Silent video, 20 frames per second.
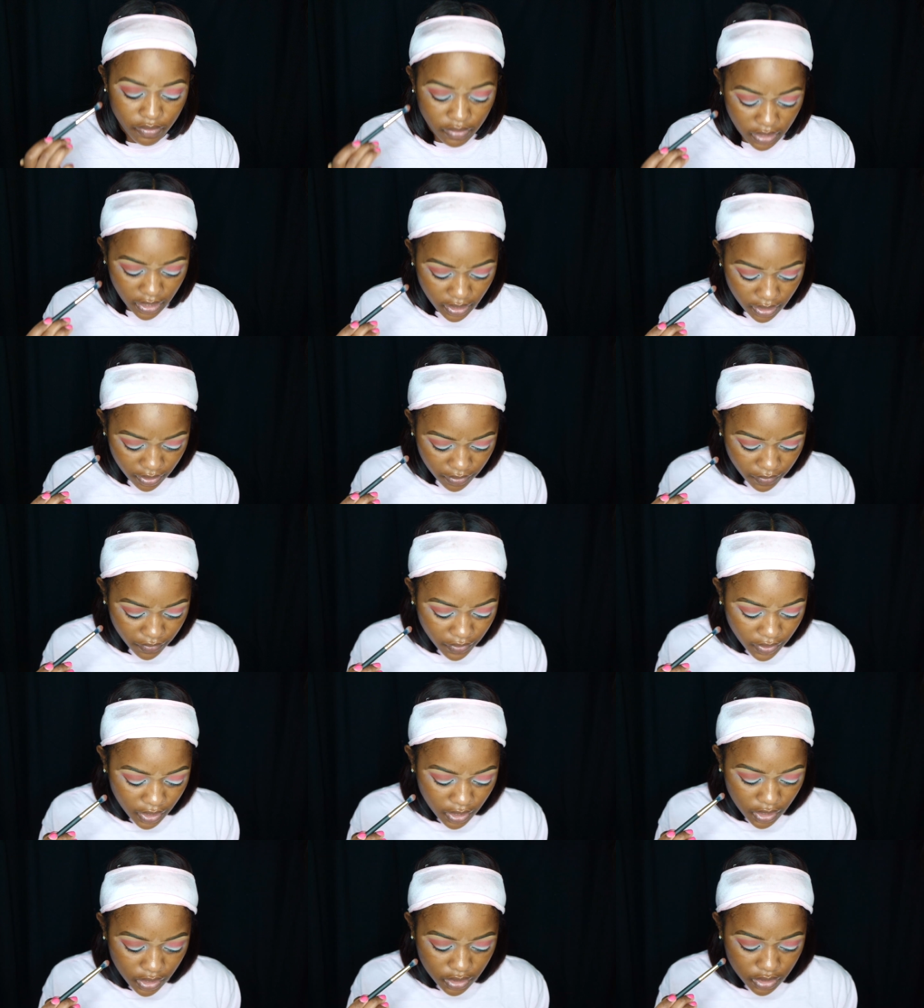of love.
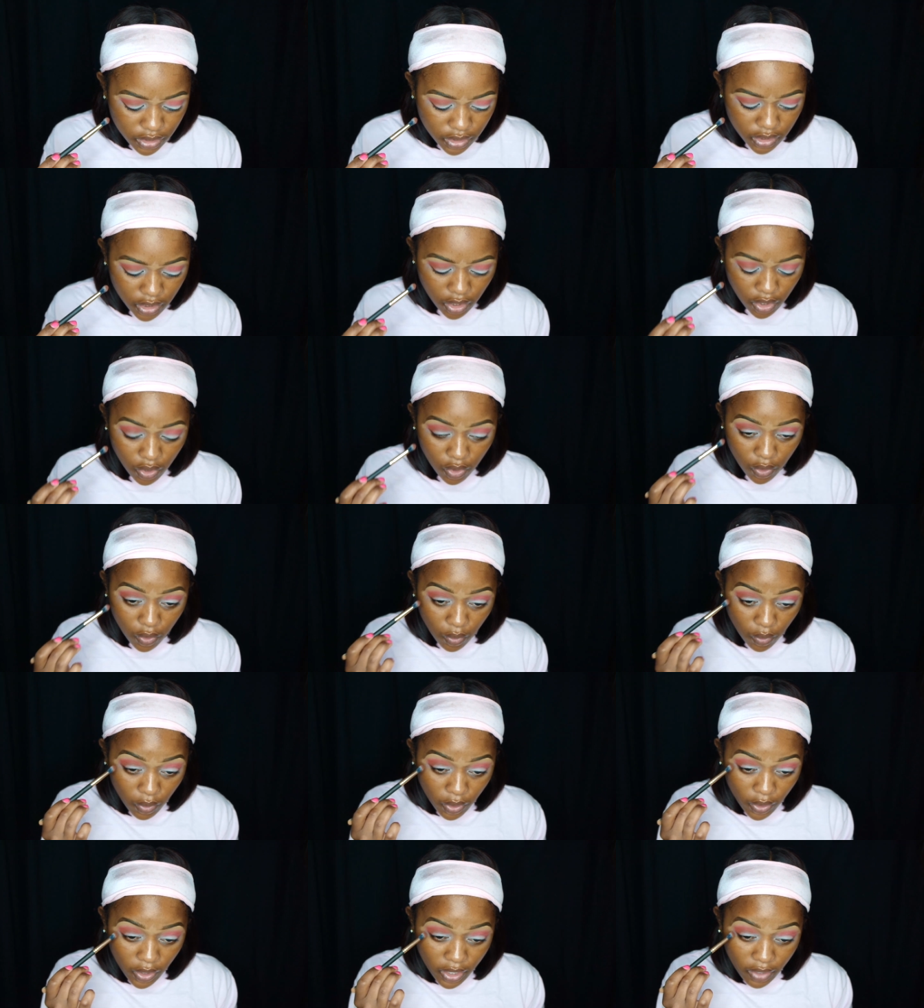
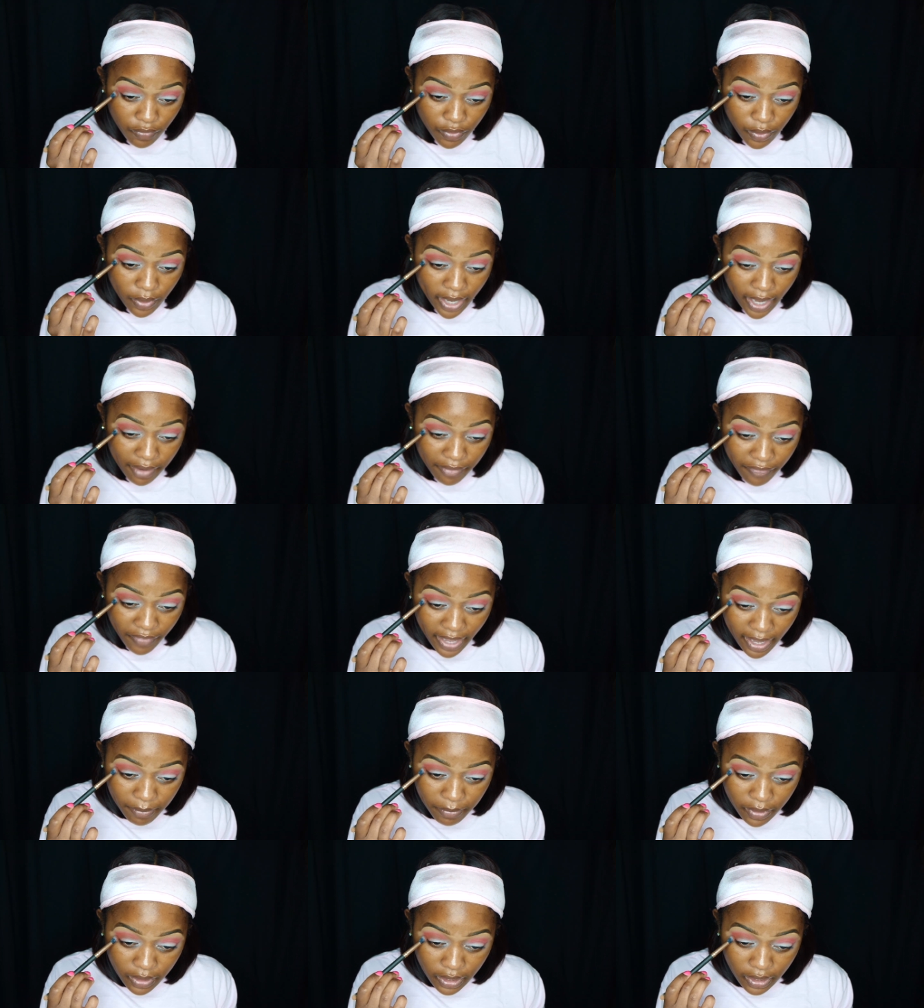So if you have
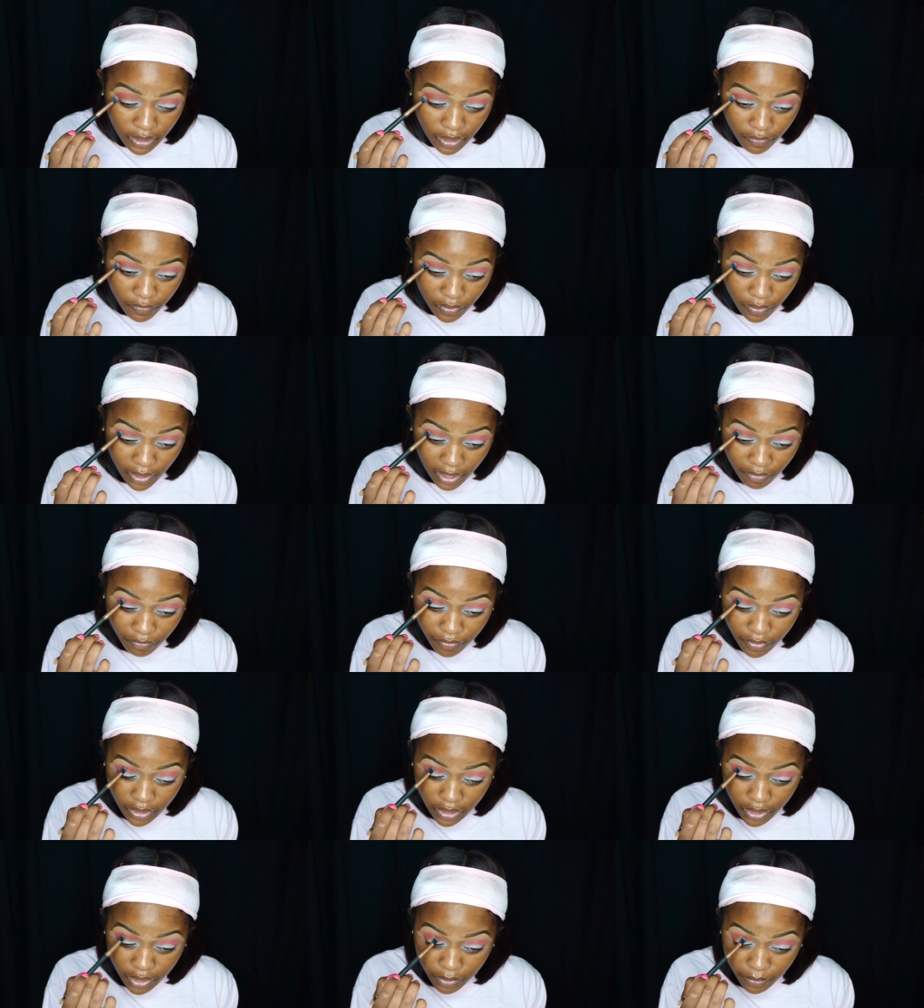family, if you
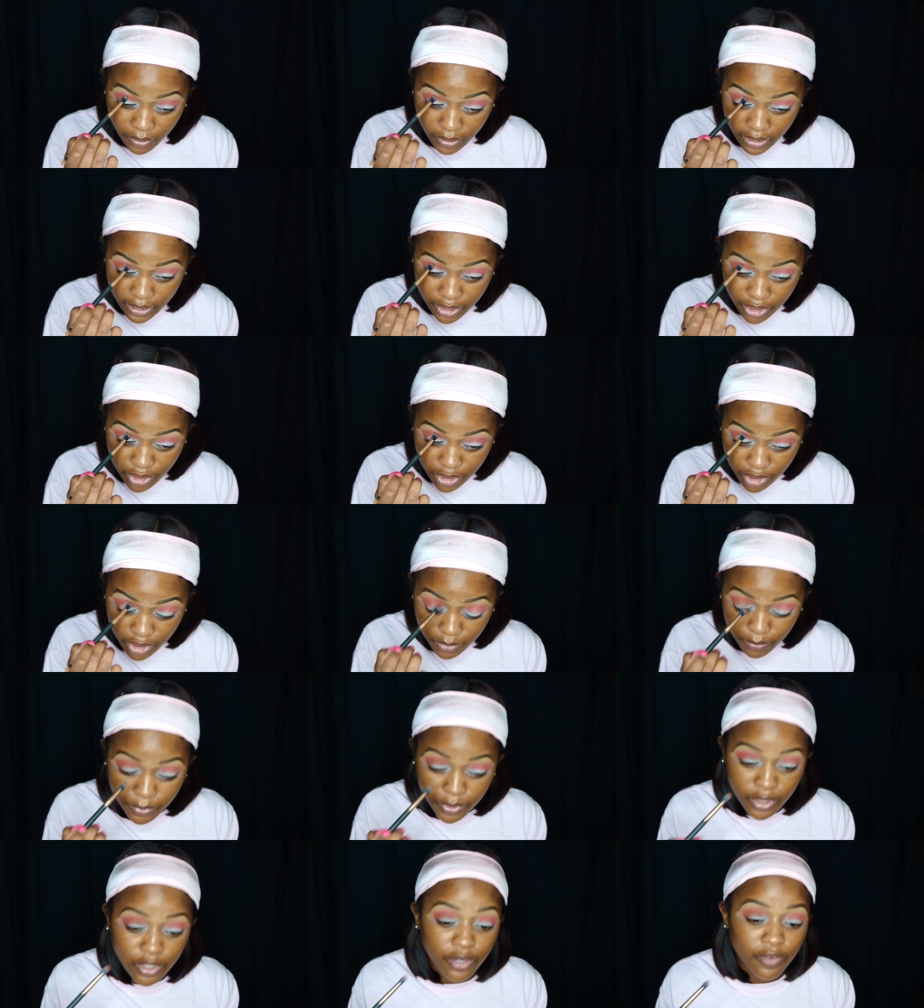have a good
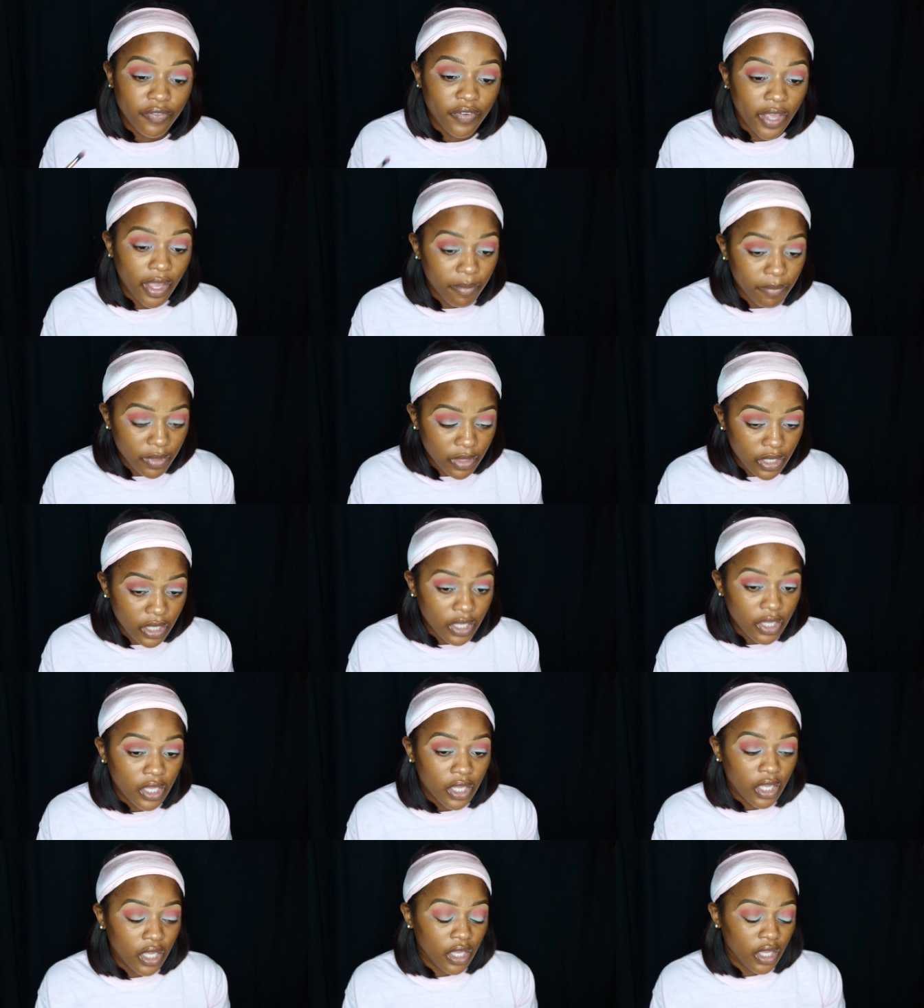relationship with your
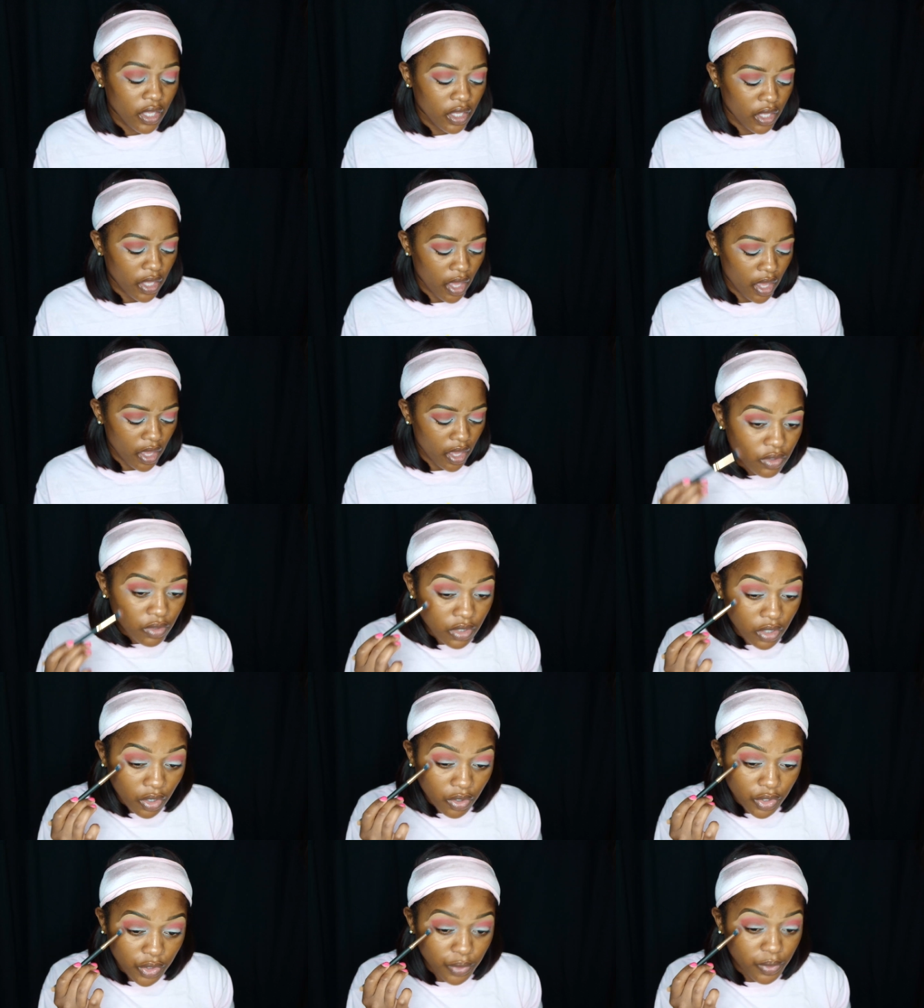family, you
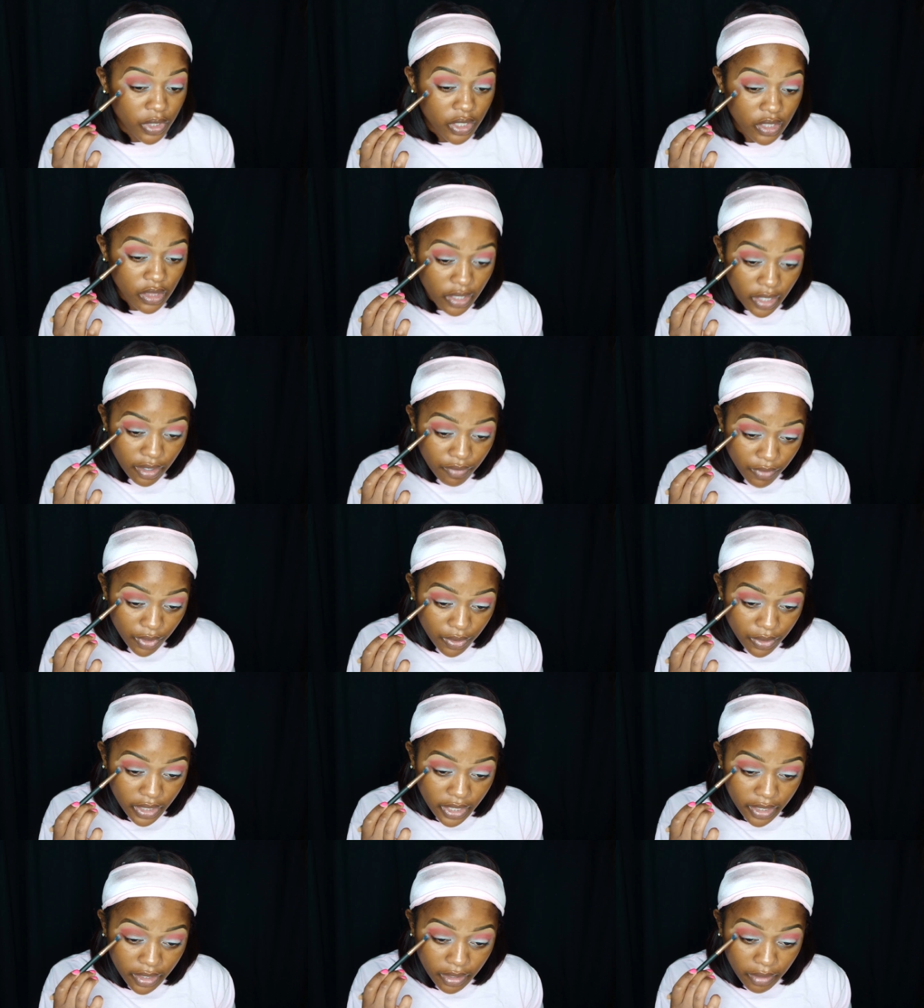know, you can love
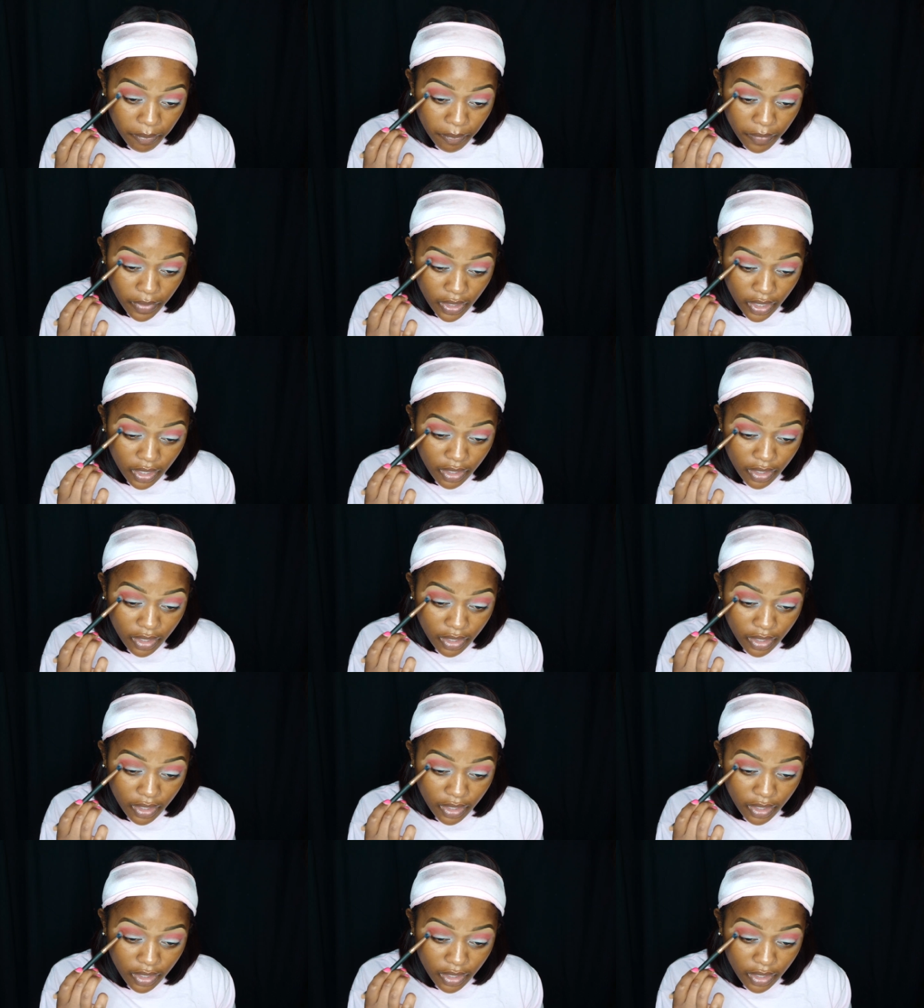on them.